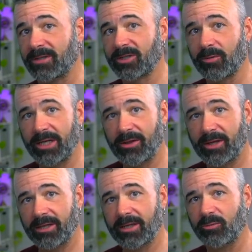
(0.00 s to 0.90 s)
So
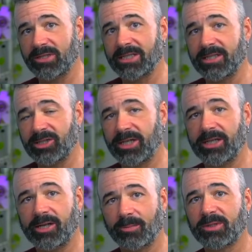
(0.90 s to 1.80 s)
anything that was
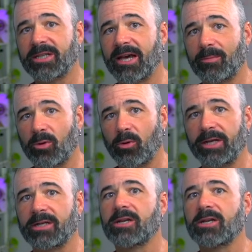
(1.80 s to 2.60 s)
initiated up to that point,